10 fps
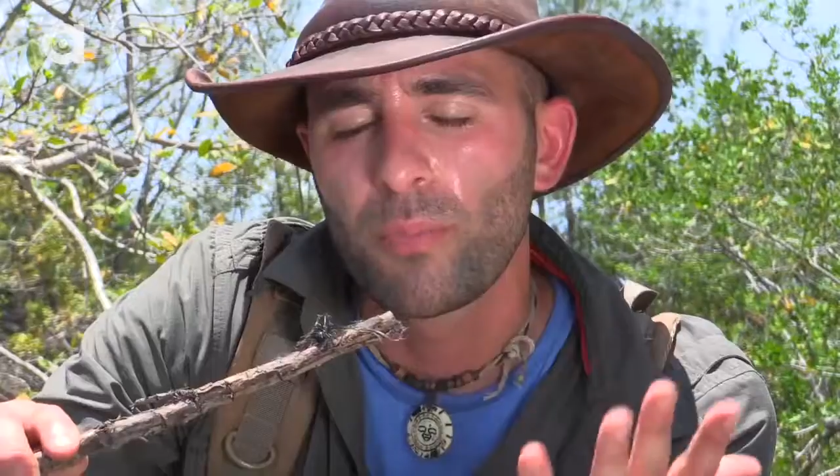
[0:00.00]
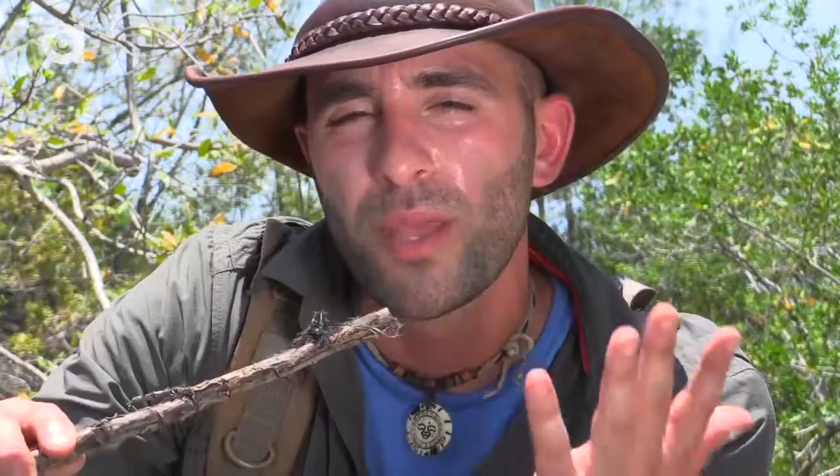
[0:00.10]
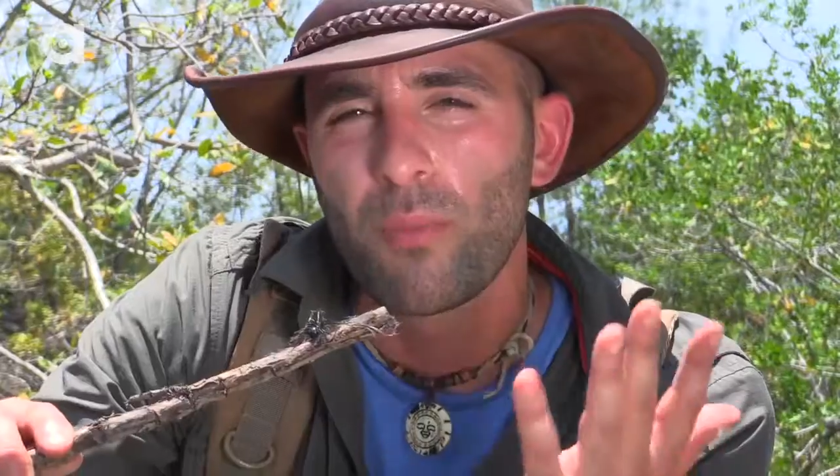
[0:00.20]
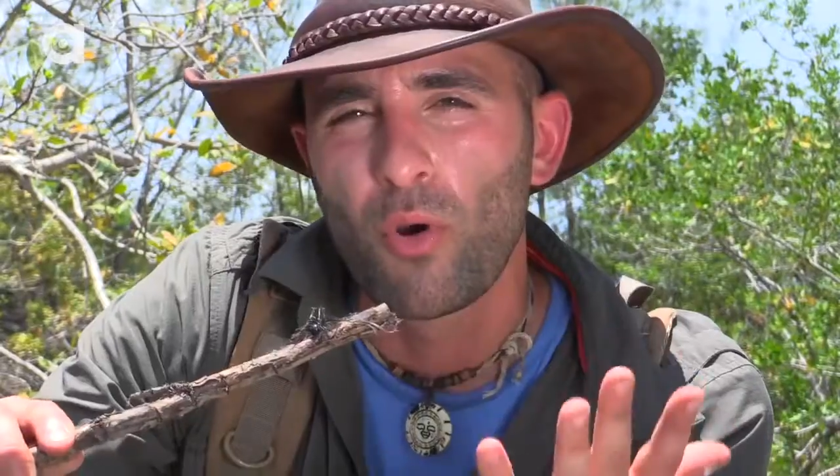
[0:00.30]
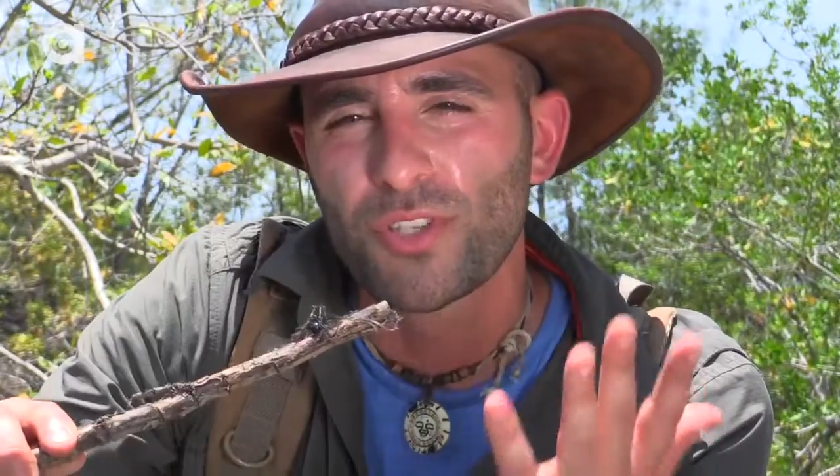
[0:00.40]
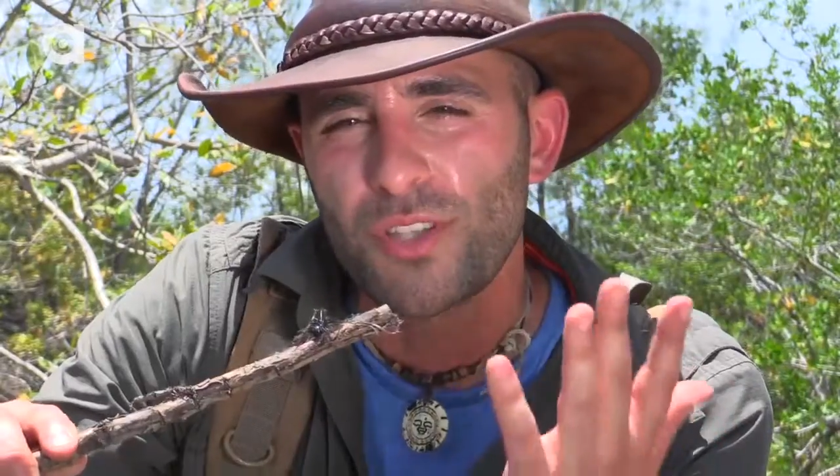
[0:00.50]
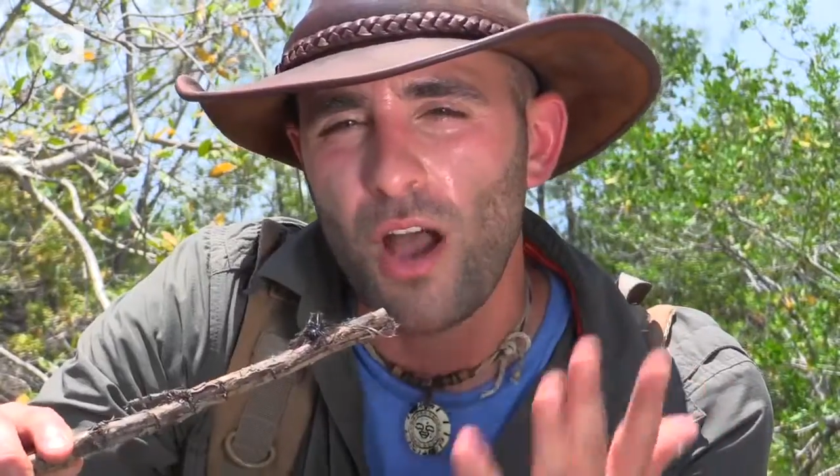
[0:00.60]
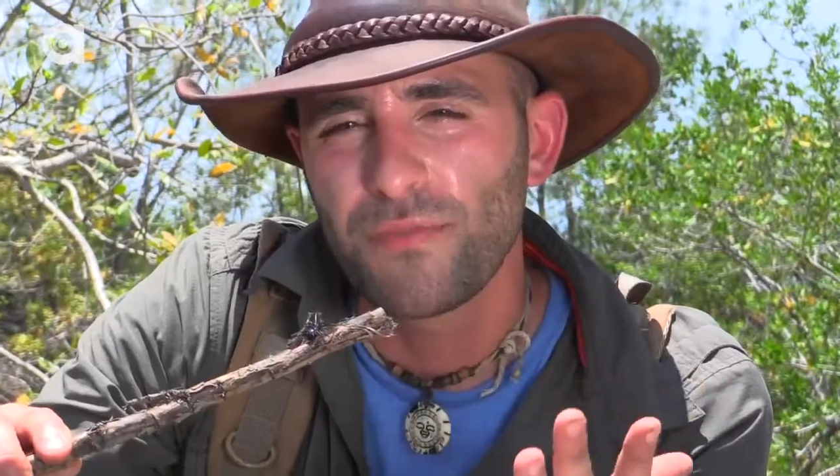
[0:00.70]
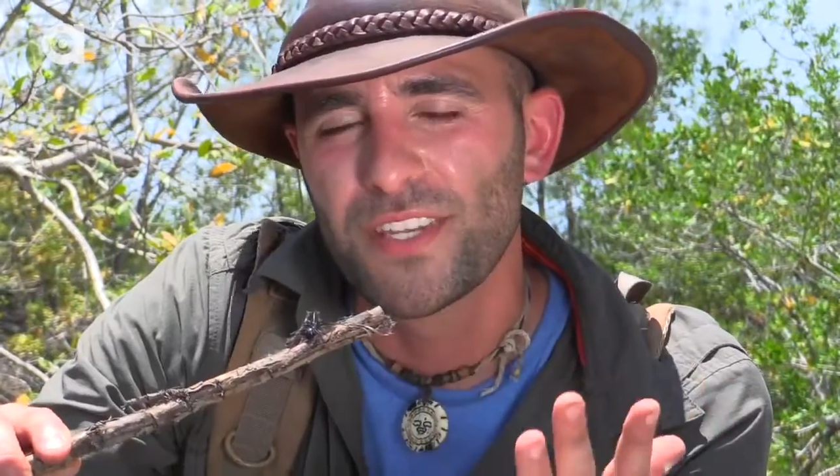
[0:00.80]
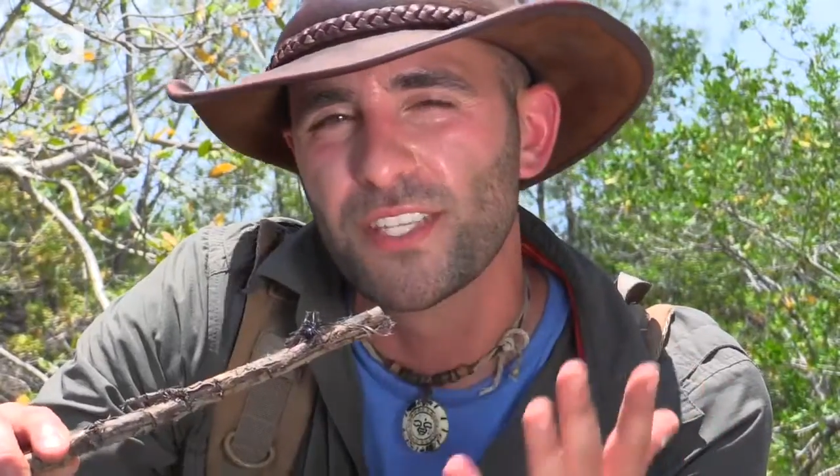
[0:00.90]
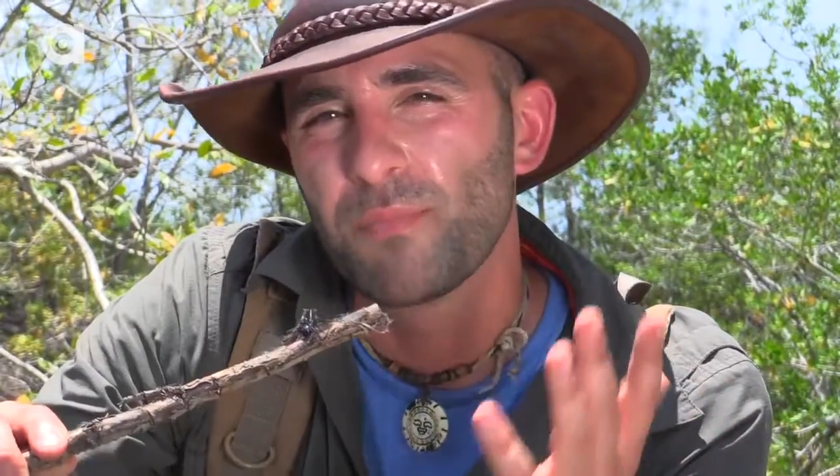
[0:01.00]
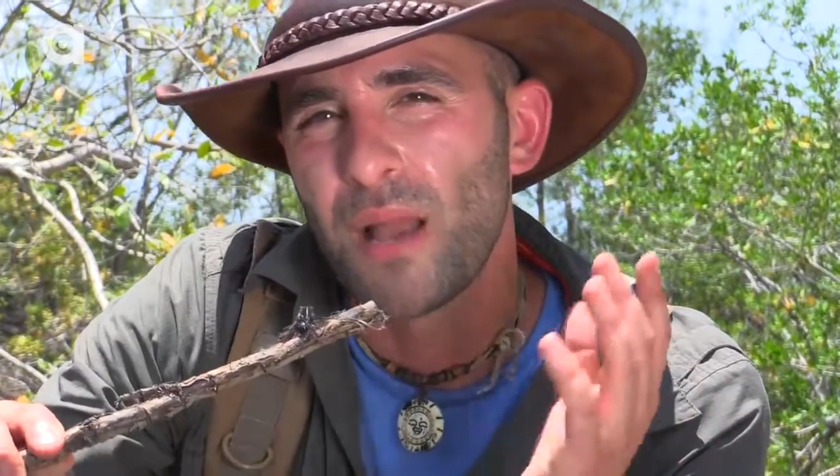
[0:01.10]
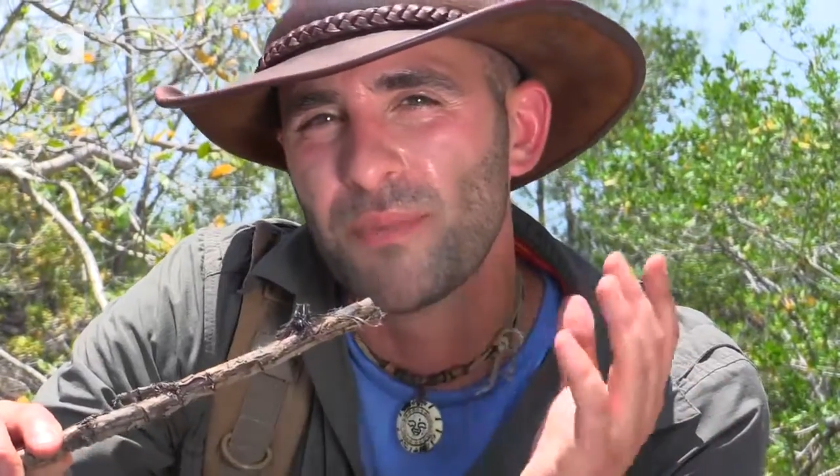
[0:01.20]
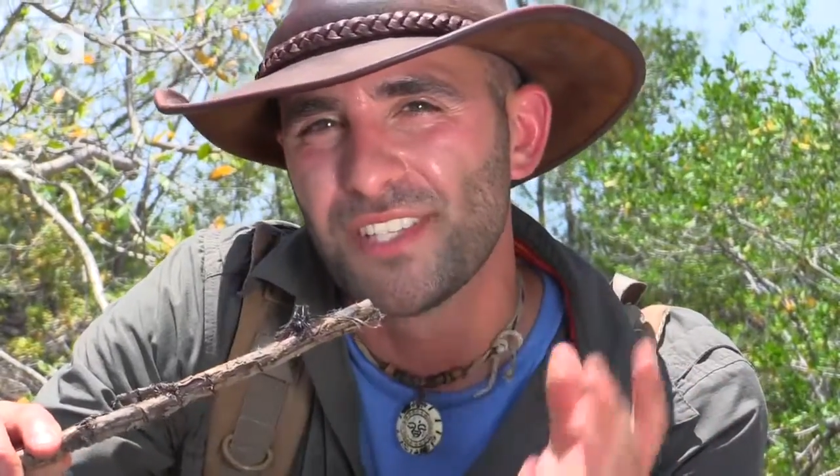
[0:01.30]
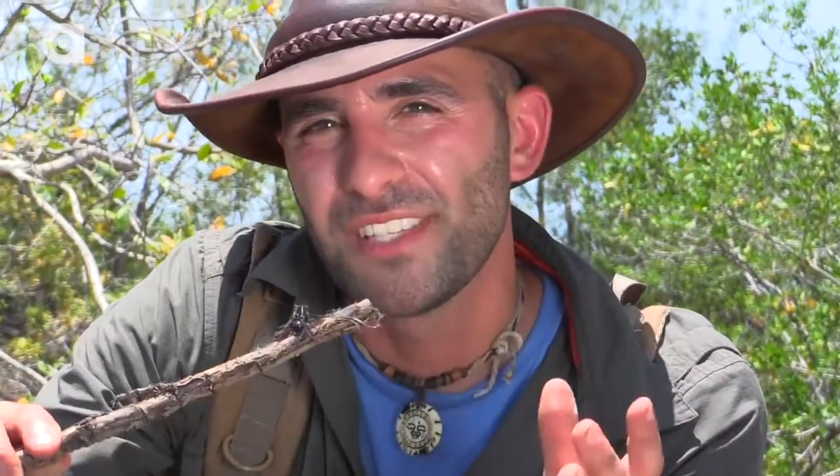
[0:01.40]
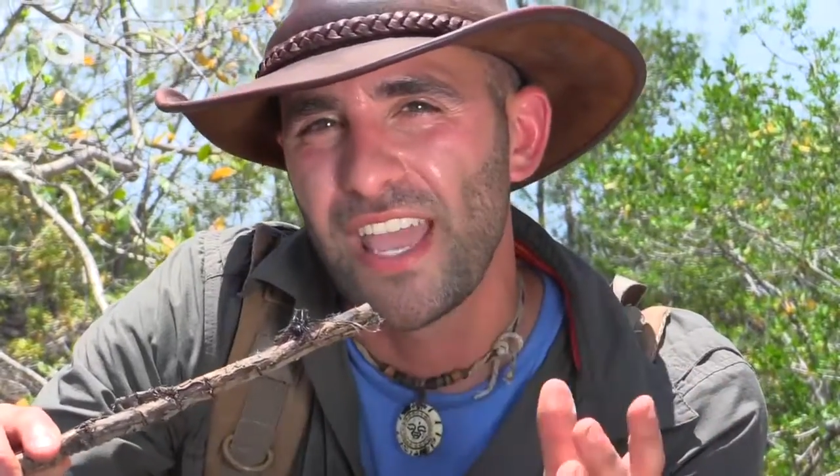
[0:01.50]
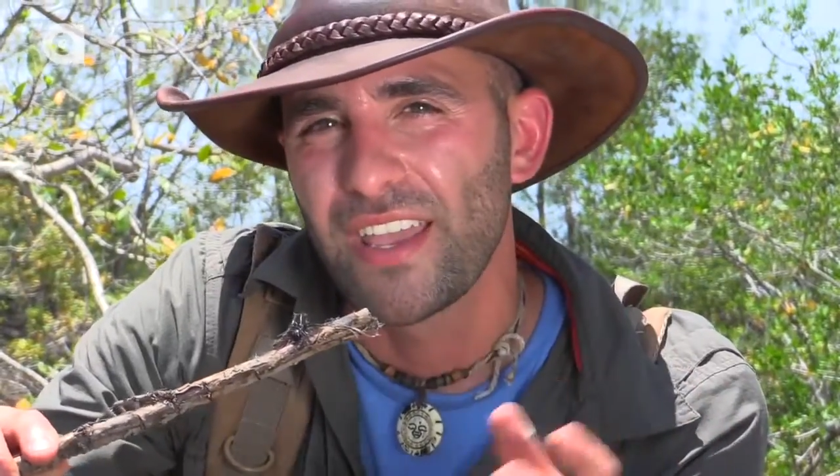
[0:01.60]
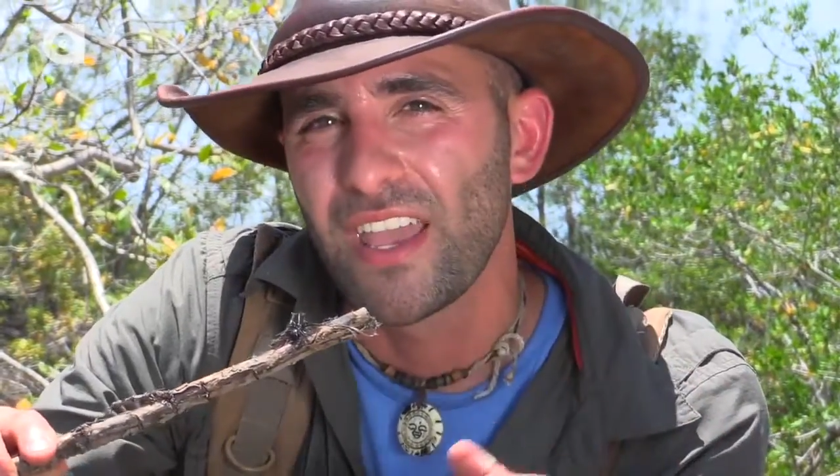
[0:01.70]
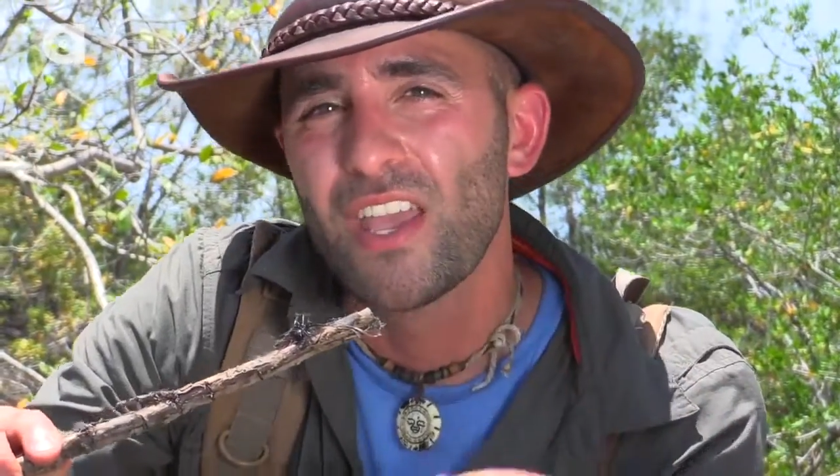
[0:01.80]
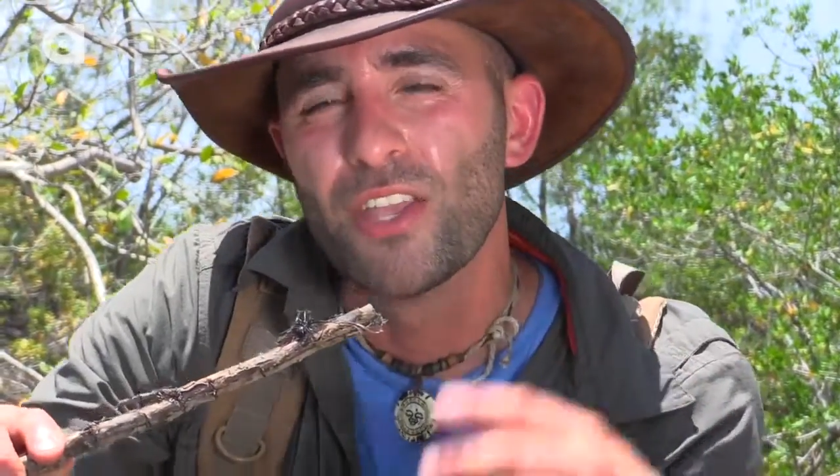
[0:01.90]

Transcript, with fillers: are bit most often is by mistake.